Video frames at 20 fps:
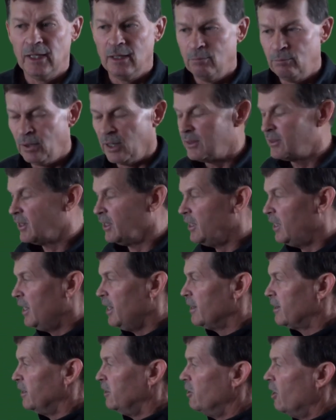But the
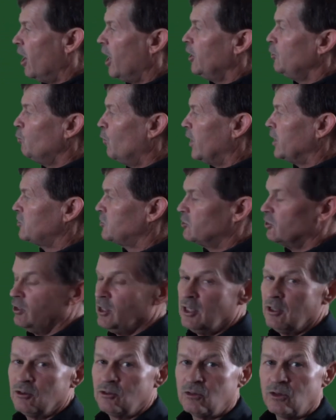non-Western
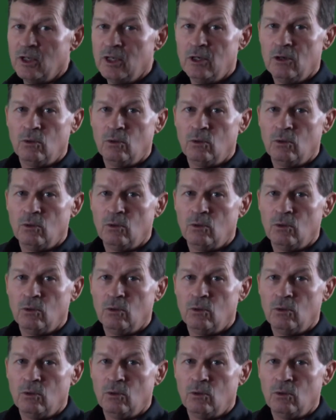is,